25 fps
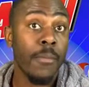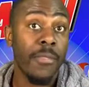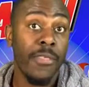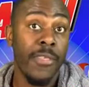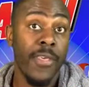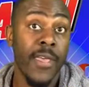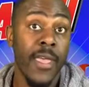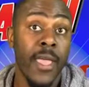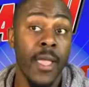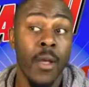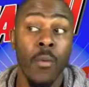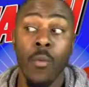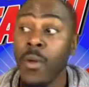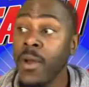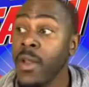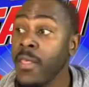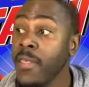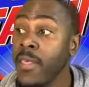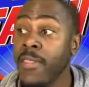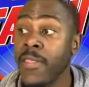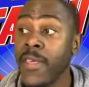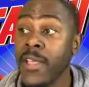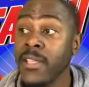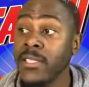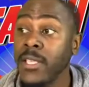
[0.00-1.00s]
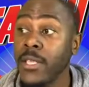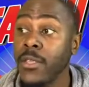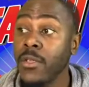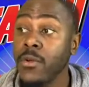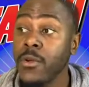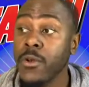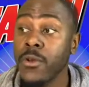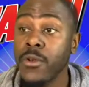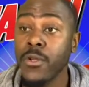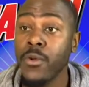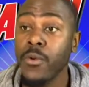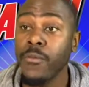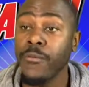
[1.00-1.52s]
thing, one of the things that you can
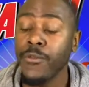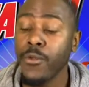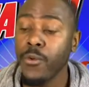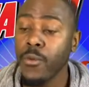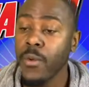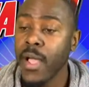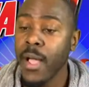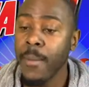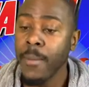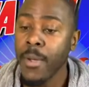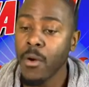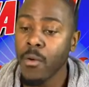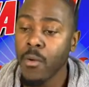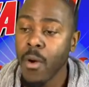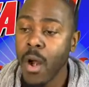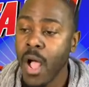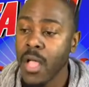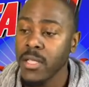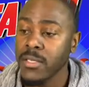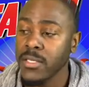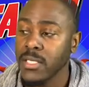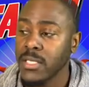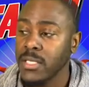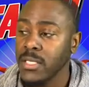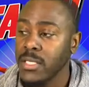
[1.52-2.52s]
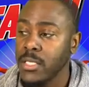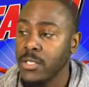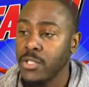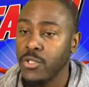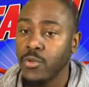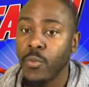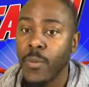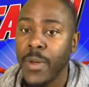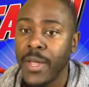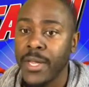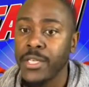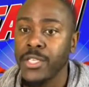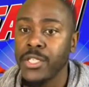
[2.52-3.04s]
do, if you come across a
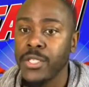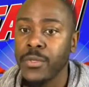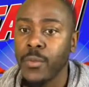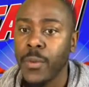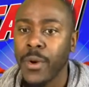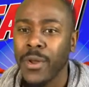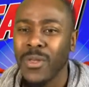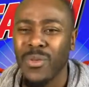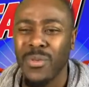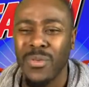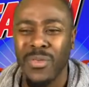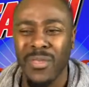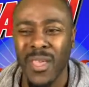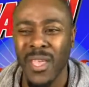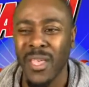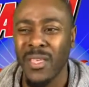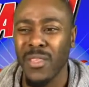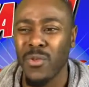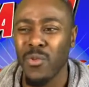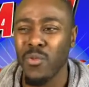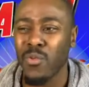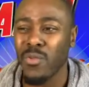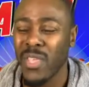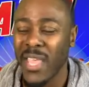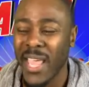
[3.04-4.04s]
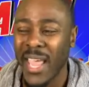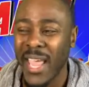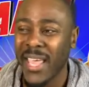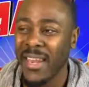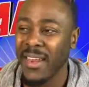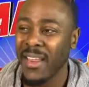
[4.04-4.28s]
situation where you think you can't